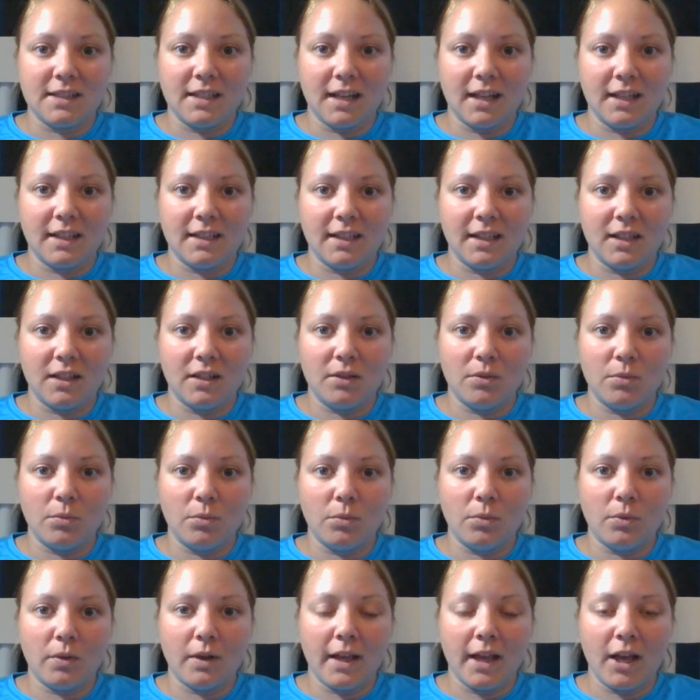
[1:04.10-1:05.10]
that I did
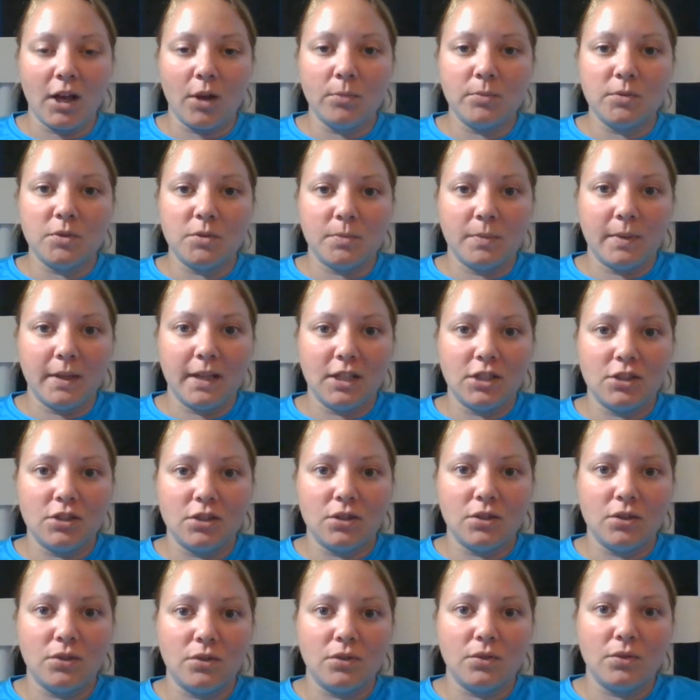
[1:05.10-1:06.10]
helped me
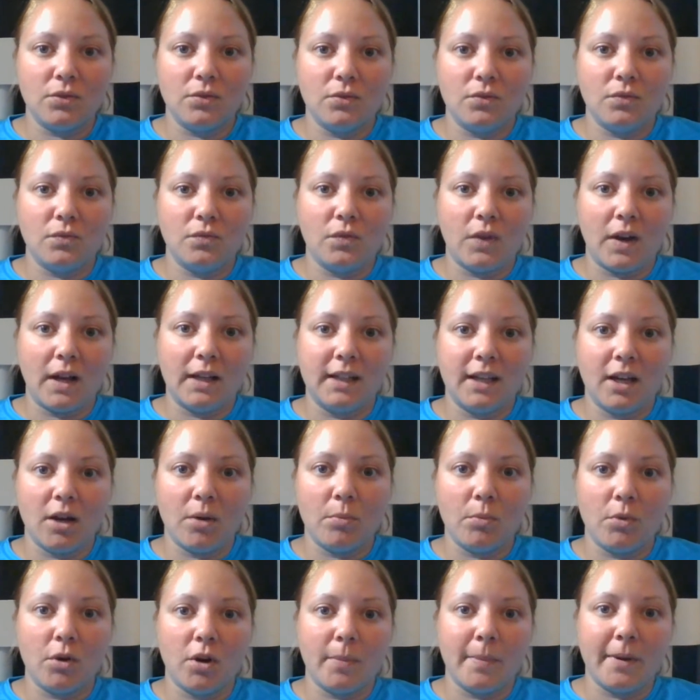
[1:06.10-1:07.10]
to find
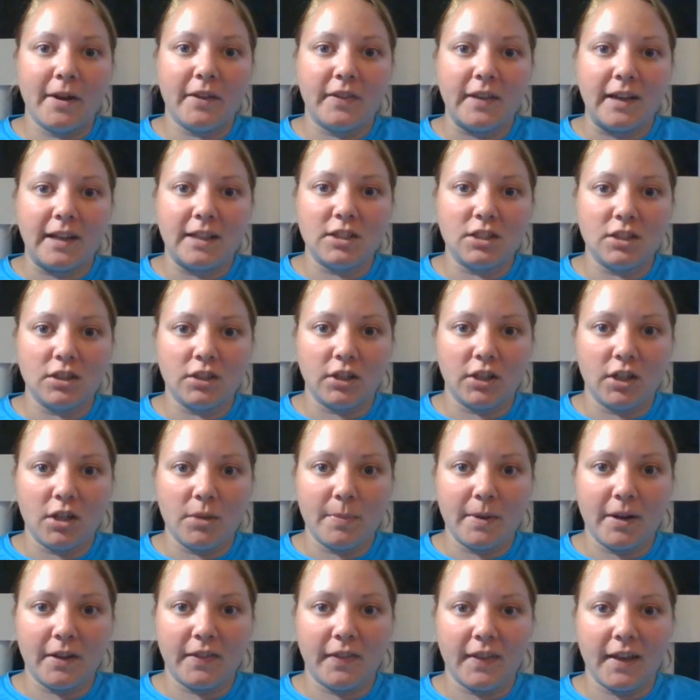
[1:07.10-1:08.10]
out more about that, to learn
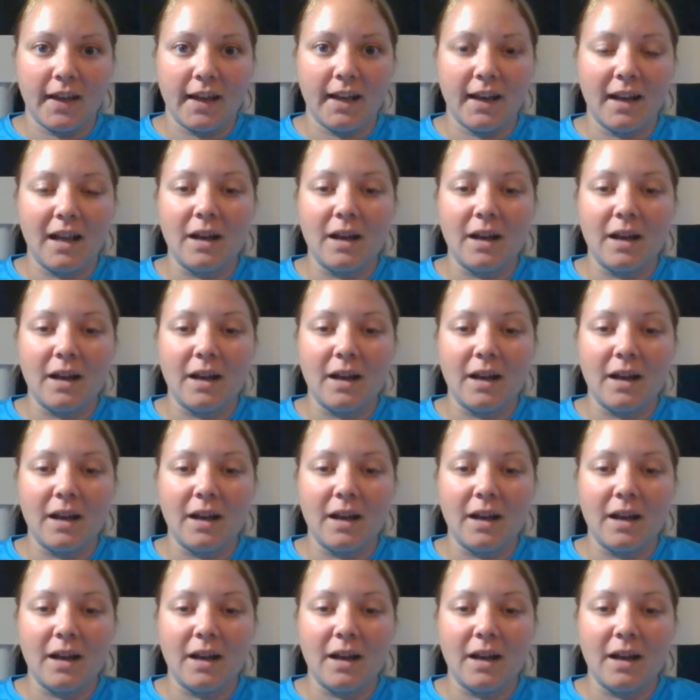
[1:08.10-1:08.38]
about that.